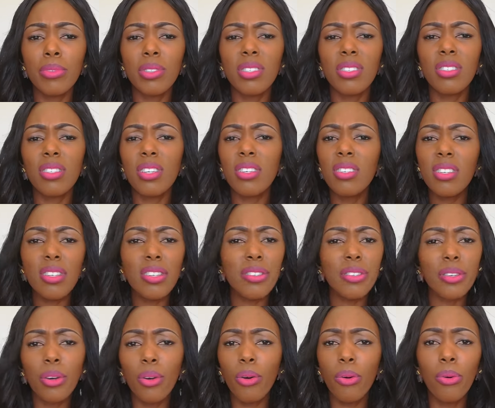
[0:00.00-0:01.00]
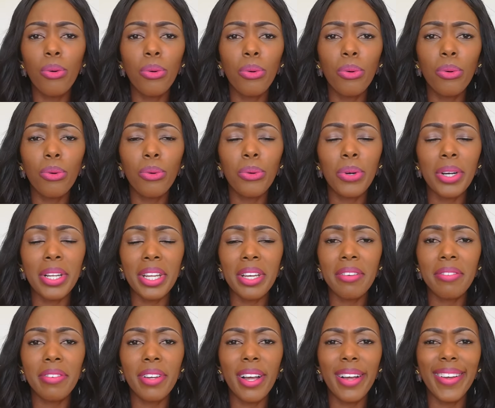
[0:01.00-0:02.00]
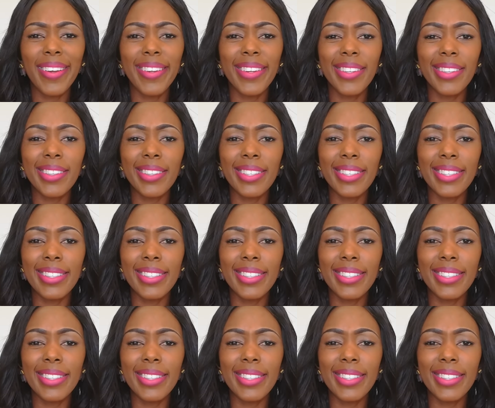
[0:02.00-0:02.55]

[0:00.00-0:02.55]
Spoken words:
6 years ago or whatever